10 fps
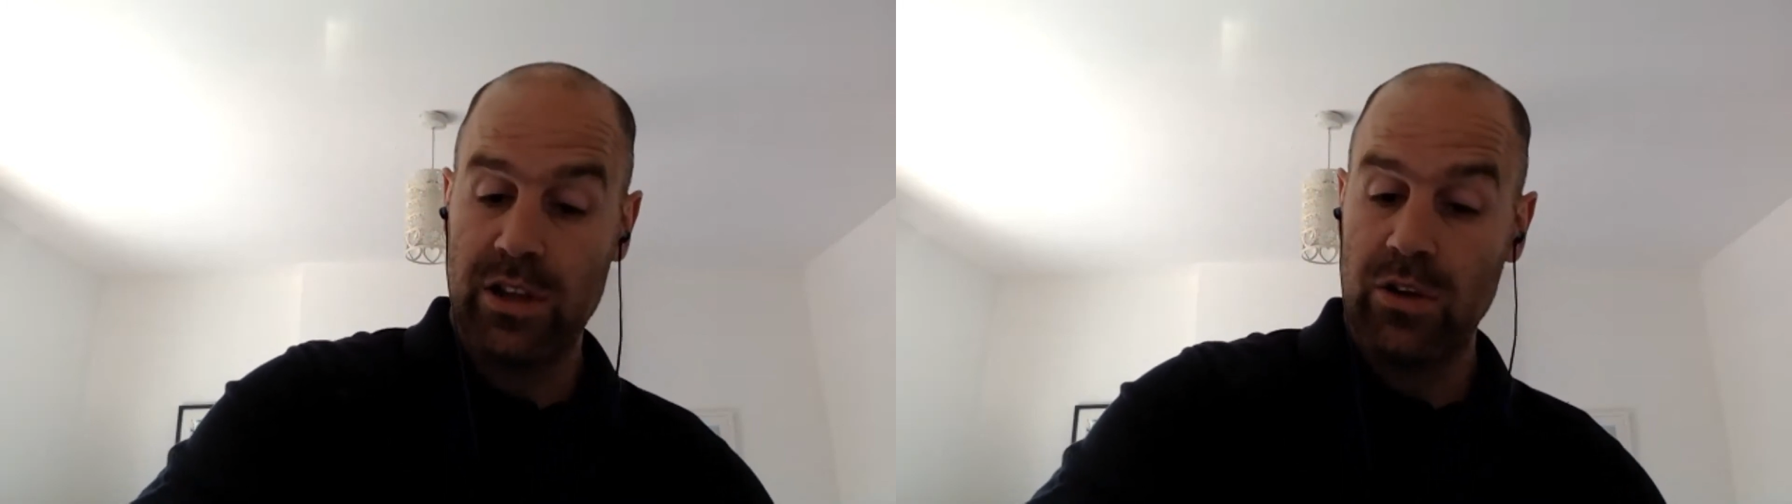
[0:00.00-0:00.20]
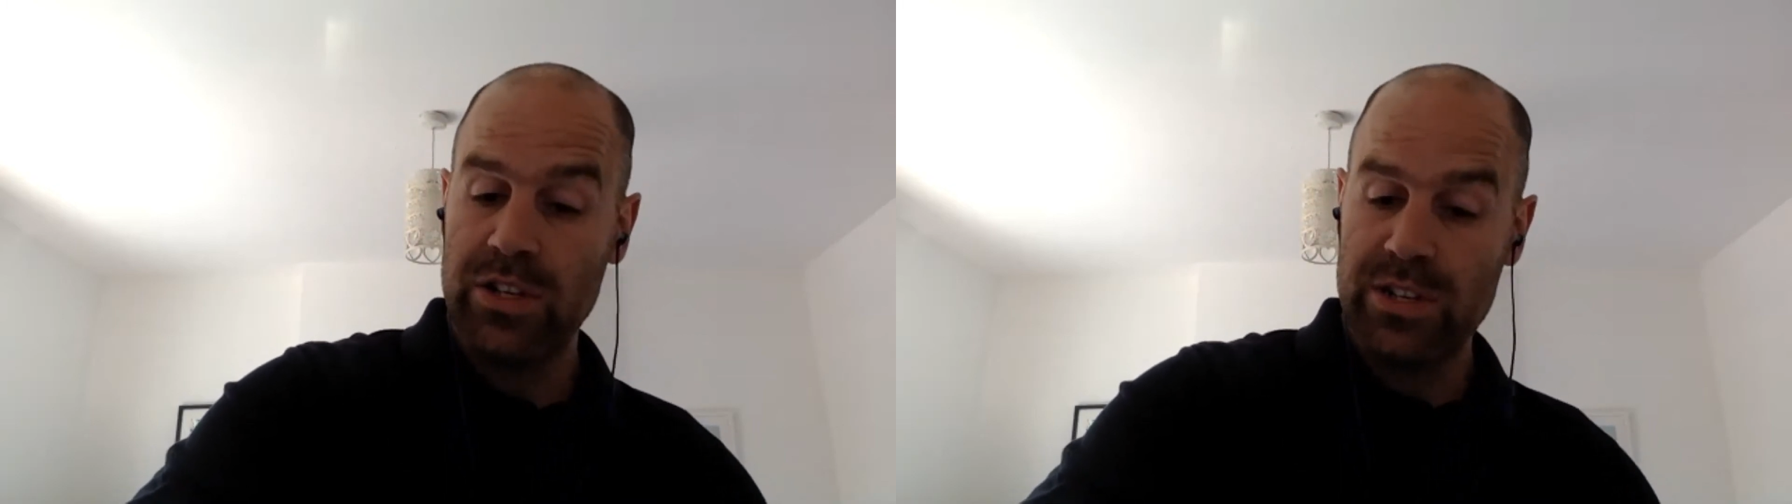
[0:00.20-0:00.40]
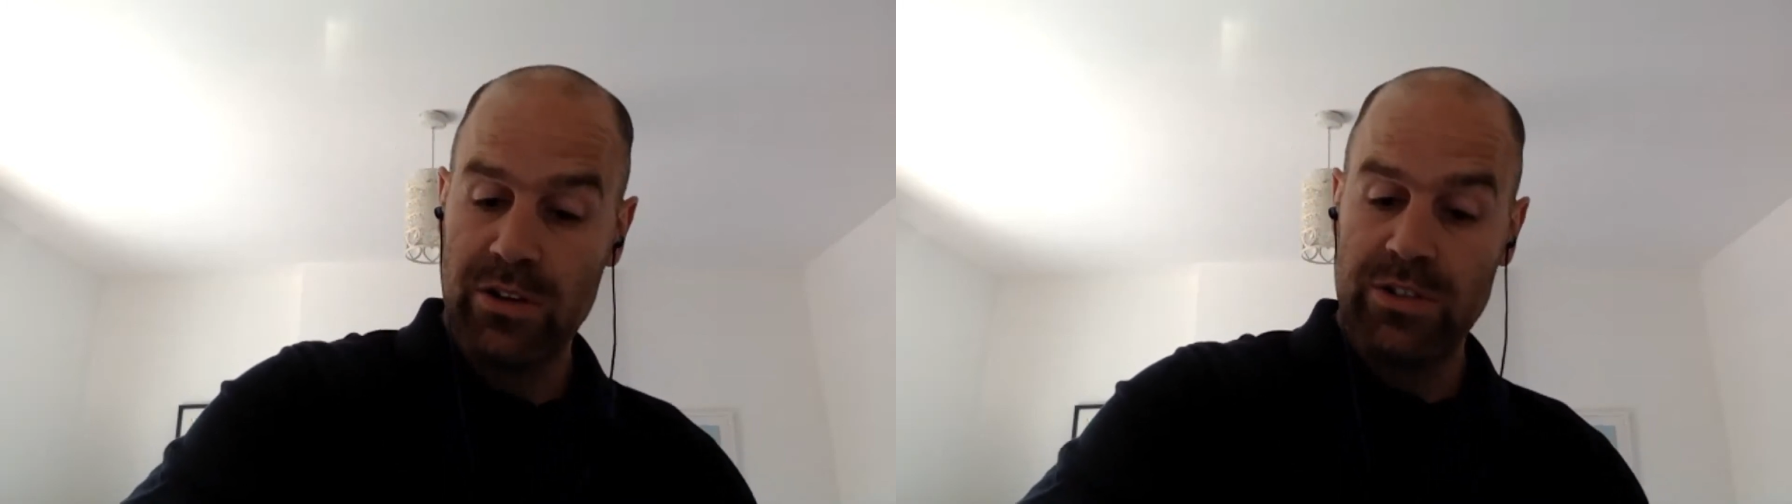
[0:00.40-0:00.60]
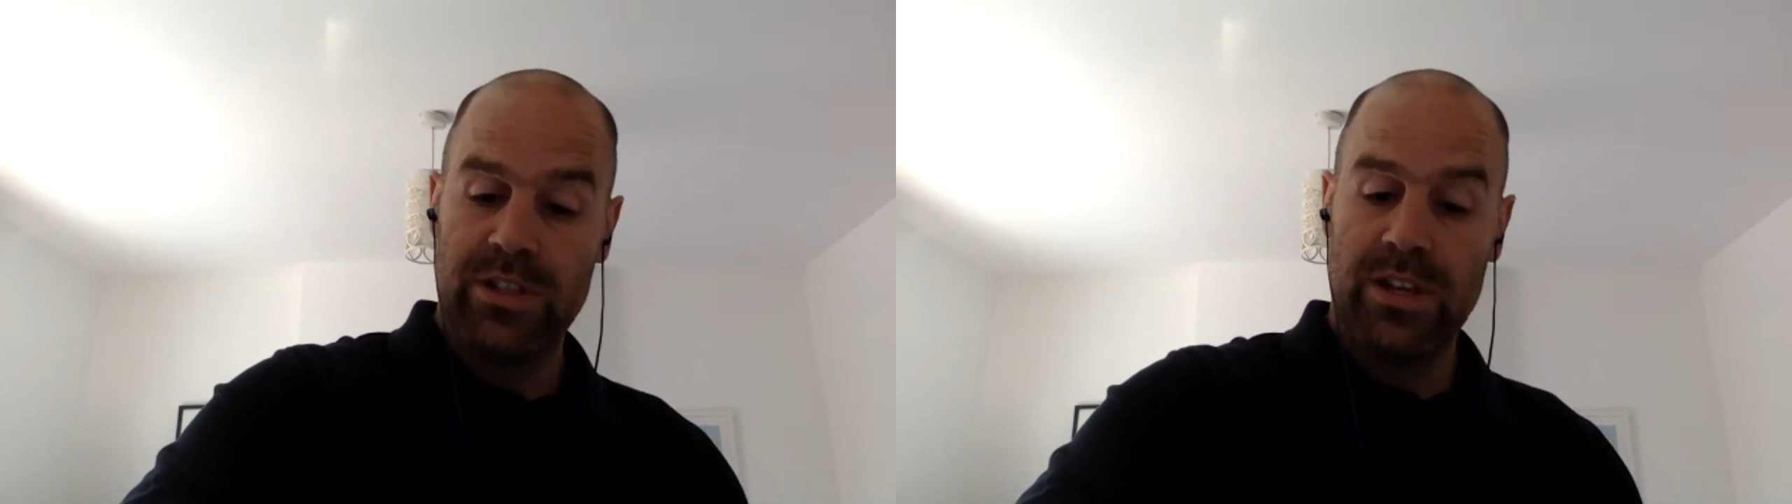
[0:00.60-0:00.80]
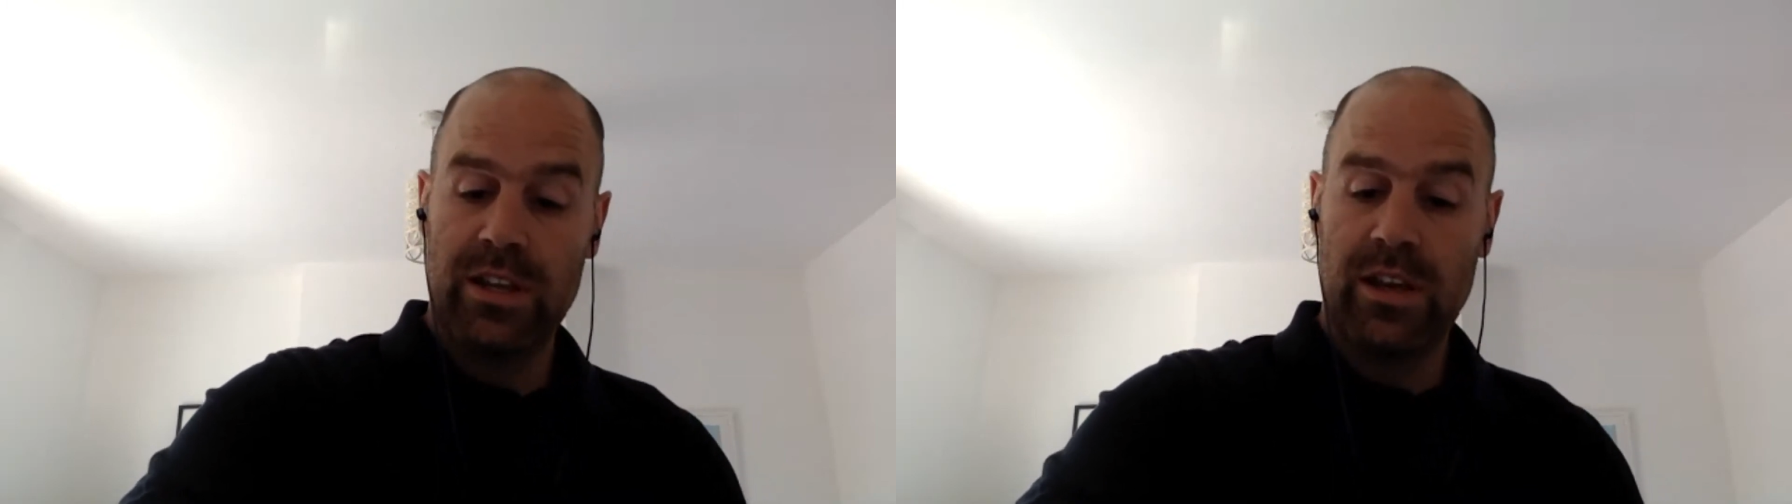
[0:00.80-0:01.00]
the only charity
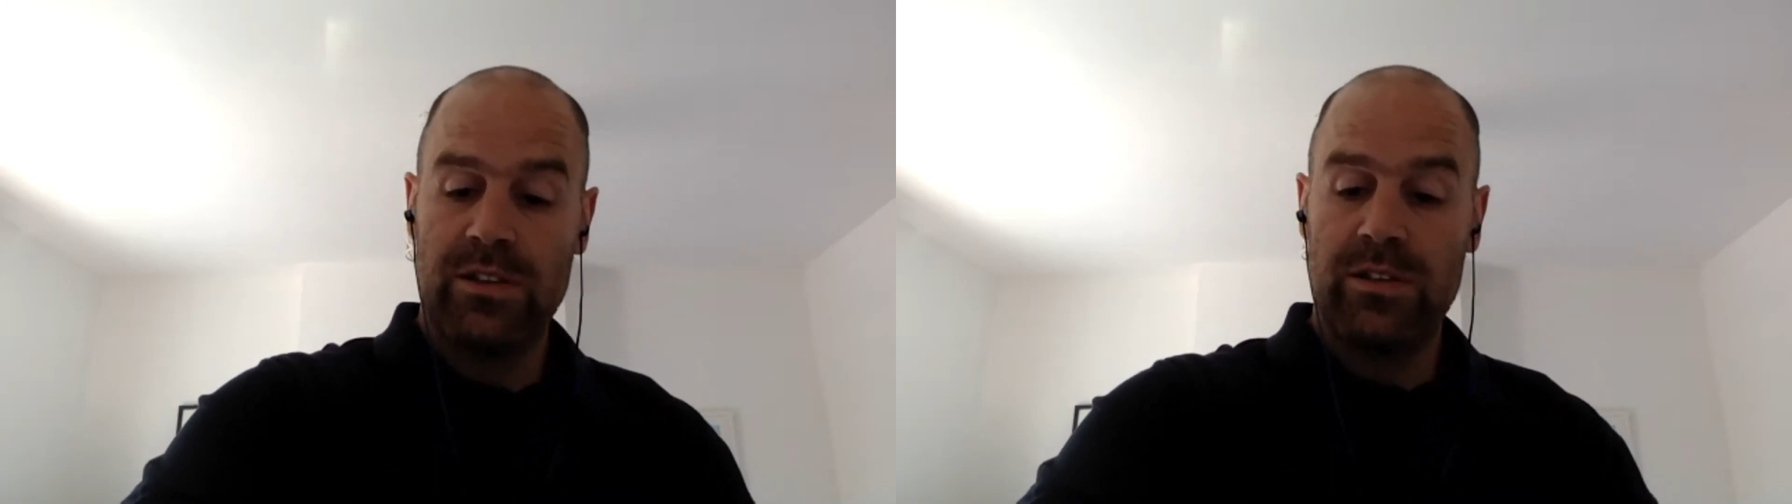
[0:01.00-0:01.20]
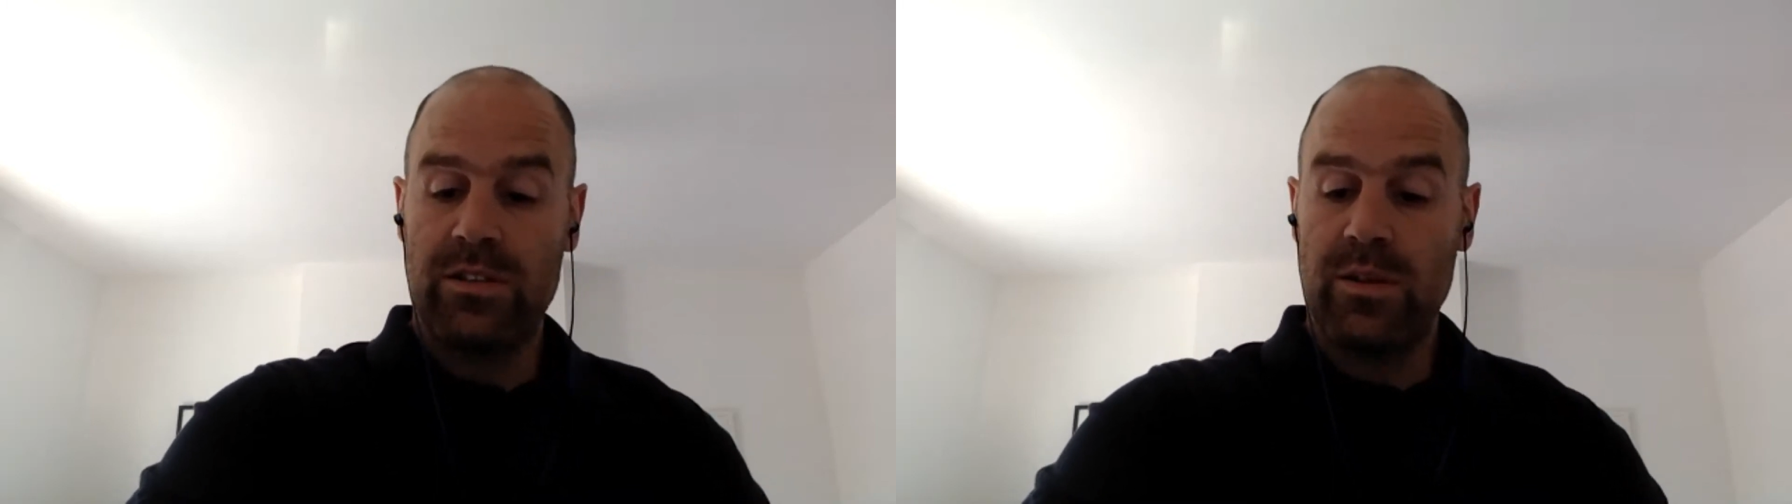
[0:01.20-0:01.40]
dedicated